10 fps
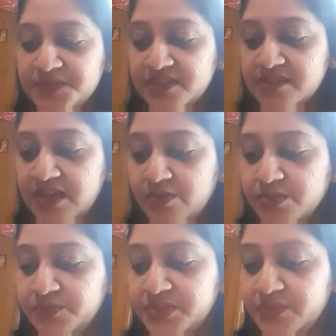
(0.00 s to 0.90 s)
the sound
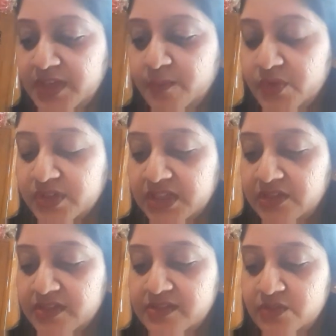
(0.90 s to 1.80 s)
of a twig broken or
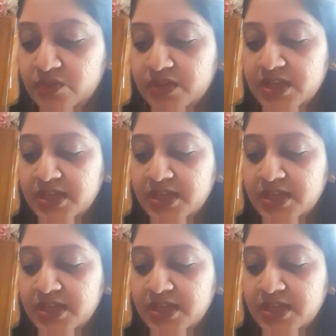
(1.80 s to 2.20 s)
a stone